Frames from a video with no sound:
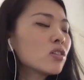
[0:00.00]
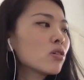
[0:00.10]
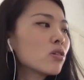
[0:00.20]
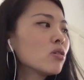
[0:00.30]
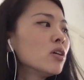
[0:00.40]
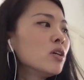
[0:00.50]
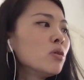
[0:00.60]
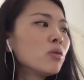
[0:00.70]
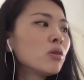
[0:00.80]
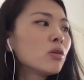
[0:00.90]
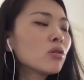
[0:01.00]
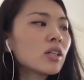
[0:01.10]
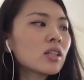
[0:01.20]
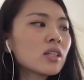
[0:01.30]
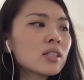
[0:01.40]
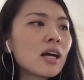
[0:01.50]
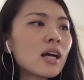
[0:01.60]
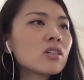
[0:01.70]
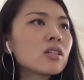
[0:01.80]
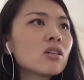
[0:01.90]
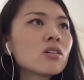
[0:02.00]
So when you look at the styles,